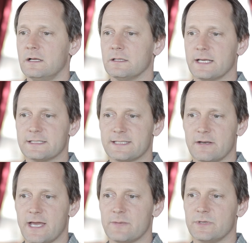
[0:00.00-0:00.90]
lays
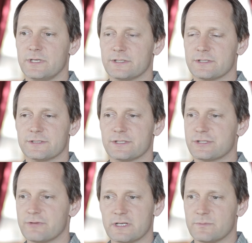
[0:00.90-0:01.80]
down admonitions to
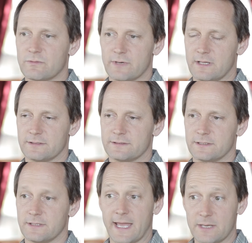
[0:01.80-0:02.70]
strict
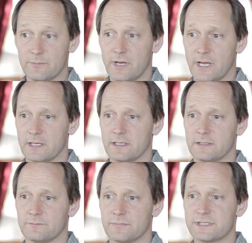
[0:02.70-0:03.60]
morality and piety
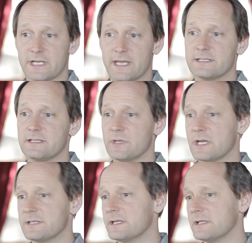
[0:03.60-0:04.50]
precisely
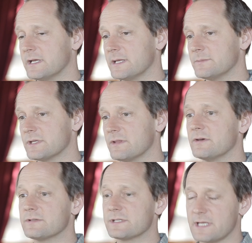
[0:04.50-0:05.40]
because he claims
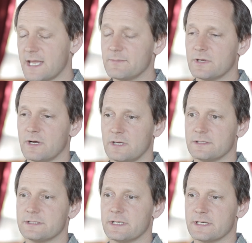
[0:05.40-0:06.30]
those same
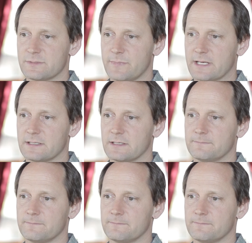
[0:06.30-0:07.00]
gods expect it.